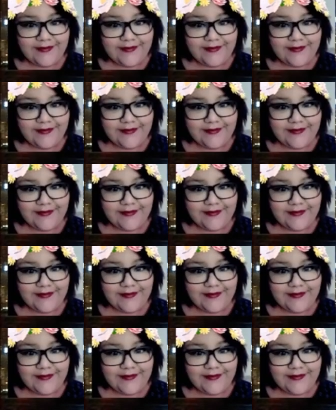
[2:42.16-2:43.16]

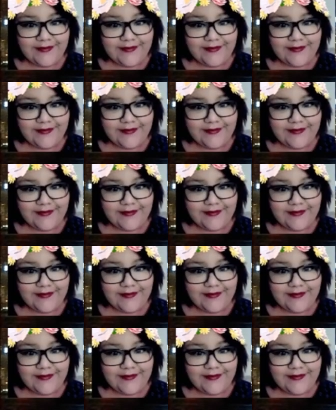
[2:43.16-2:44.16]

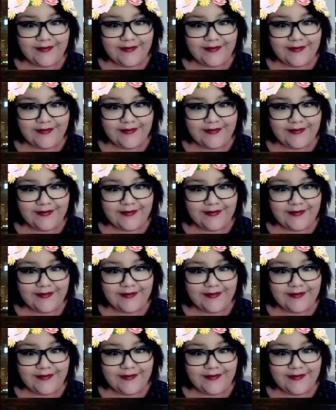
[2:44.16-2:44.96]
Nothing is said.